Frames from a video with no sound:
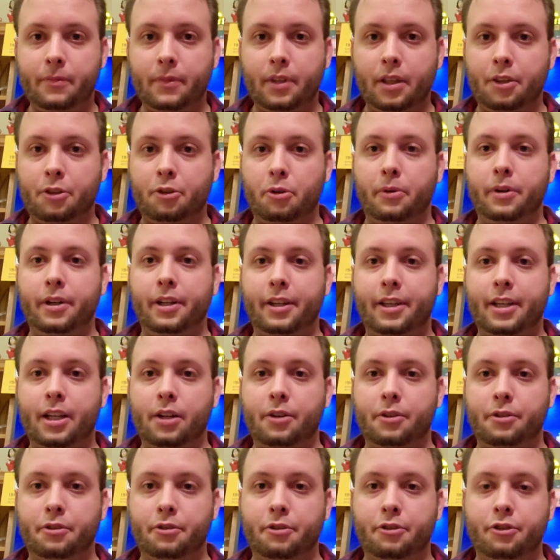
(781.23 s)
and throwing in
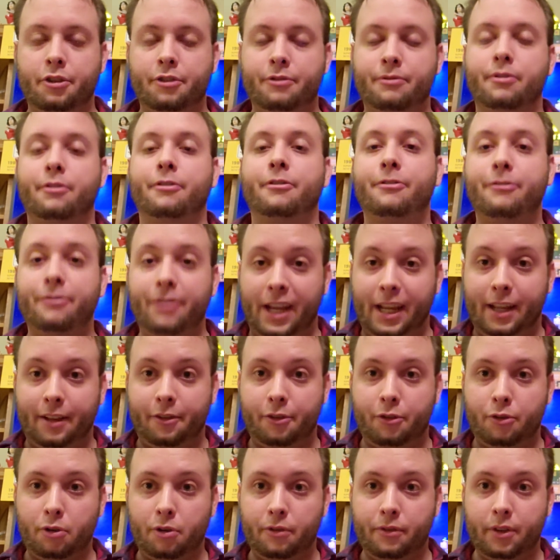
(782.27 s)
characters just for fan
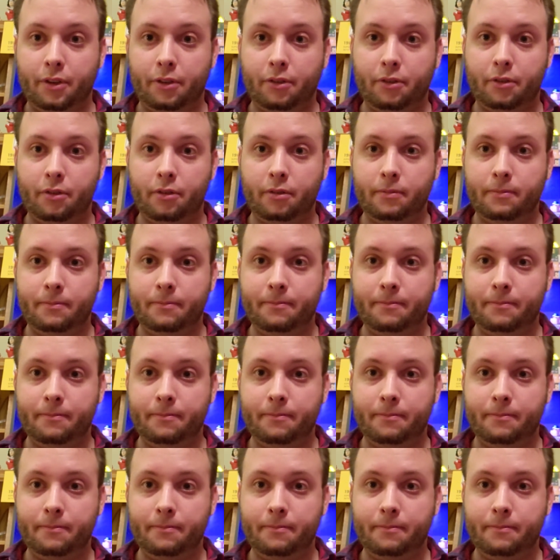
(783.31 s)
service.